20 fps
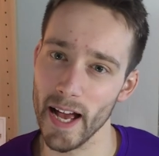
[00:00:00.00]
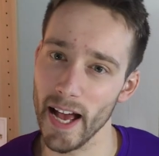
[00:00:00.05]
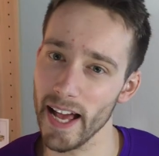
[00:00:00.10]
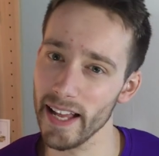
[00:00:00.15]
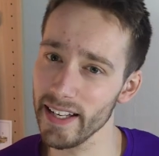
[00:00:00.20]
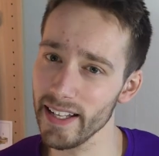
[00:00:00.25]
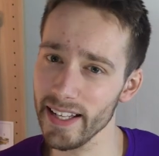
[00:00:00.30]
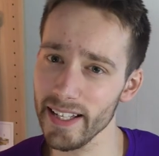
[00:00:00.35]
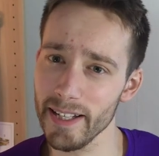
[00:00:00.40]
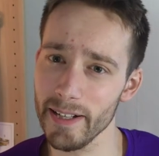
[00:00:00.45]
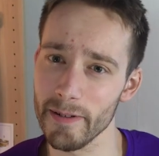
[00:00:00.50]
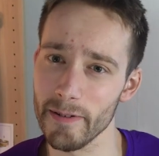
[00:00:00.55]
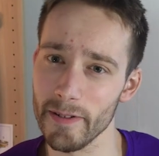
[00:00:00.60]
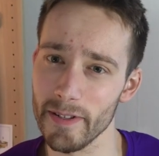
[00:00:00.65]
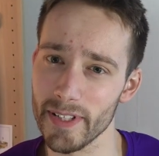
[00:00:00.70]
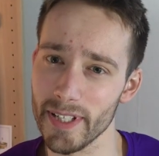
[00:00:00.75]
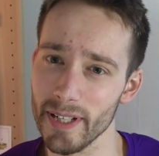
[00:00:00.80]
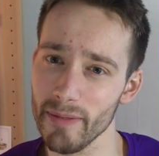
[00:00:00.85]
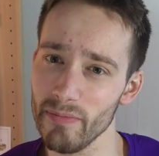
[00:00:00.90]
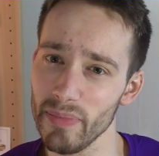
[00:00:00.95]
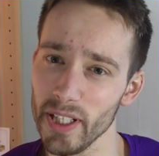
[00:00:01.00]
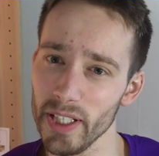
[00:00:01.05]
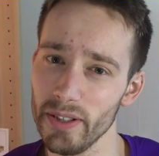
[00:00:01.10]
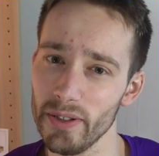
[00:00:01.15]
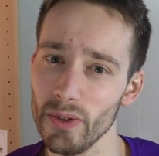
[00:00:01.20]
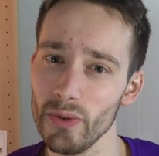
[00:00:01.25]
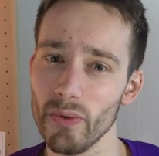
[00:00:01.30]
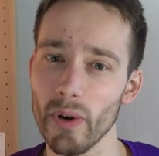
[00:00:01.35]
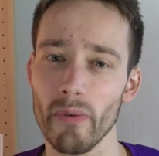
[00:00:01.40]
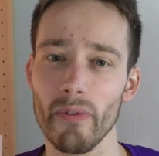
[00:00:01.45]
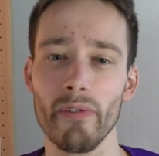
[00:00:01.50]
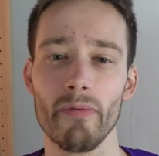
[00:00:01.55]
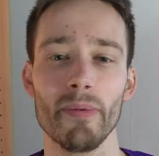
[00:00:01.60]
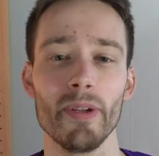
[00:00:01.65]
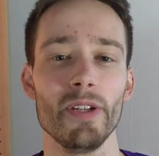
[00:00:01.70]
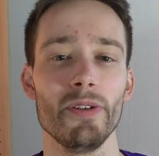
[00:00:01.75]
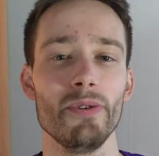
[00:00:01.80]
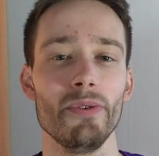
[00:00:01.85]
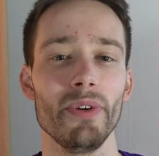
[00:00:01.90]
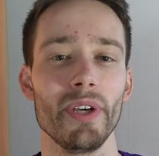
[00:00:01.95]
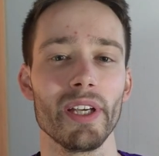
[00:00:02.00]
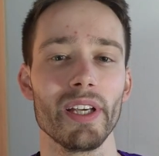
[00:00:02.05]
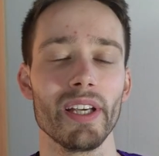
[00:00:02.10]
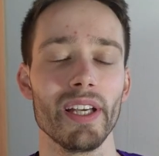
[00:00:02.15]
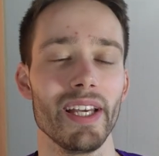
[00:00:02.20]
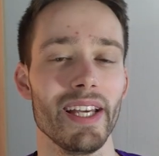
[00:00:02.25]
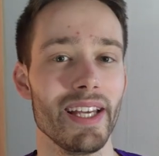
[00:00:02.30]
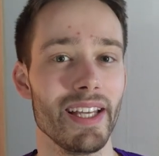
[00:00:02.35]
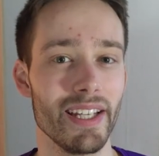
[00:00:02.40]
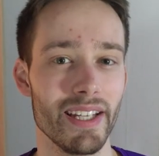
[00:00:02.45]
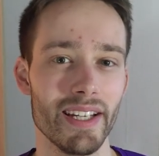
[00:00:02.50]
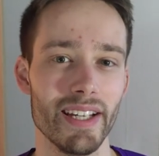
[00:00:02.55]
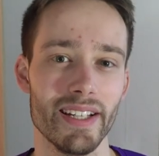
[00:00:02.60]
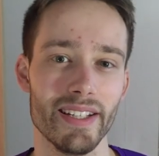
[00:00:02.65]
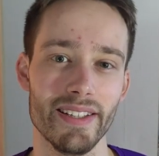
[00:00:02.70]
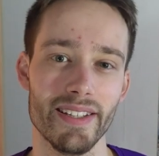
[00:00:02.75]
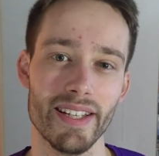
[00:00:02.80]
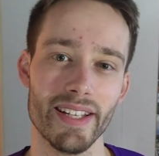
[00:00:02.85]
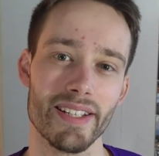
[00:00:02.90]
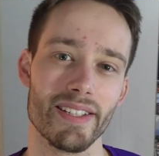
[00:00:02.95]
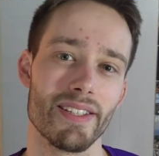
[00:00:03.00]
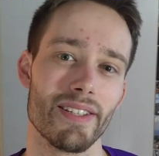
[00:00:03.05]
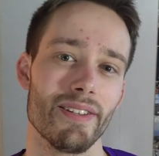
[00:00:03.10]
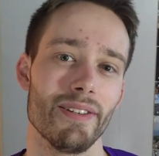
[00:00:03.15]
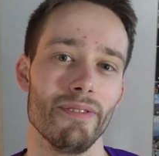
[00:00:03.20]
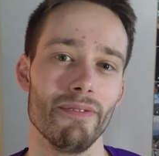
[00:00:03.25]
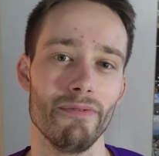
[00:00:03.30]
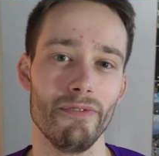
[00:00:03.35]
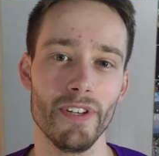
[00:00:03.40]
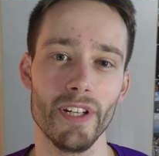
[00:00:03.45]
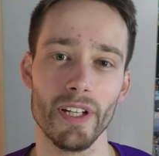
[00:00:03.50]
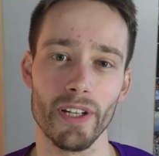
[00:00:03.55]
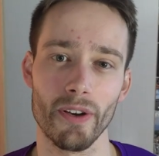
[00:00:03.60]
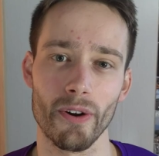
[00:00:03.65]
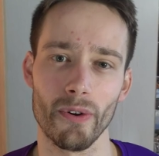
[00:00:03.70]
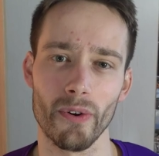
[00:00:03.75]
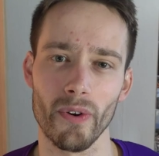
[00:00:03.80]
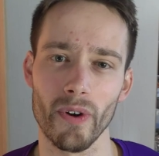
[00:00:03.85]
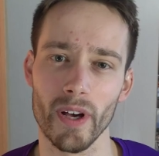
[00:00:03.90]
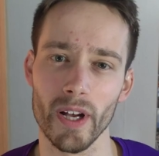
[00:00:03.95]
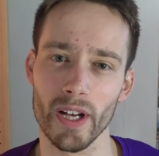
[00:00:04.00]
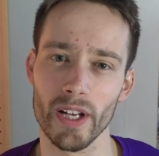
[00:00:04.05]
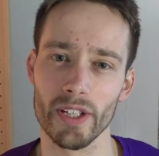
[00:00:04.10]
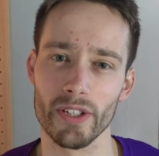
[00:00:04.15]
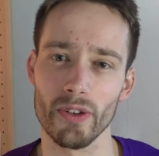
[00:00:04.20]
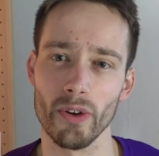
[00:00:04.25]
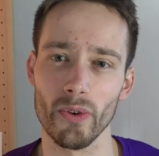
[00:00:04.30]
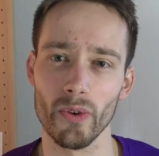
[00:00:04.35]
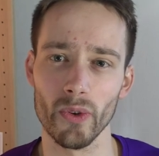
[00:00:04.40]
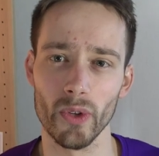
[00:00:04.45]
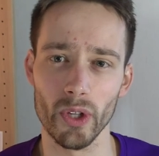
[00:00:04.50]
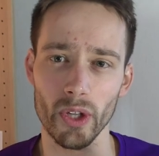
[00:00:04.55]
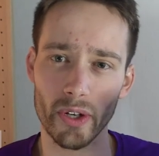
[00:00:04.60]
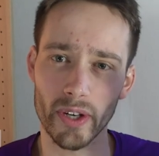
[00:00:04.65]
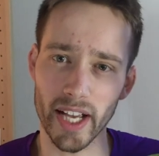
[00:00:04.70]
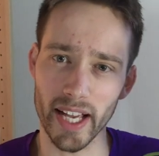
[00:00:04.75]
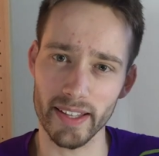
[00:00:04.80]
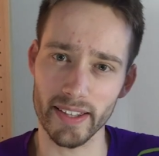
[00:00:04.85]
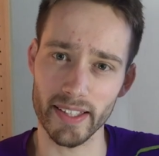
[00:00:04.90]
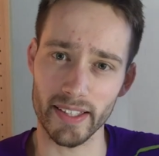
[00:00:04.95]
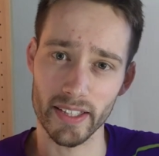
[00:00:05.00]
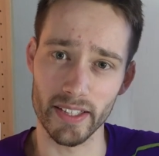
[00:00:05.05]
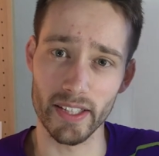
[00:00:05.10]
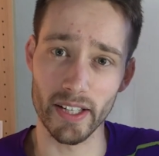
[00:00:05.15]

And then simply do what we've been doing in this video. So look at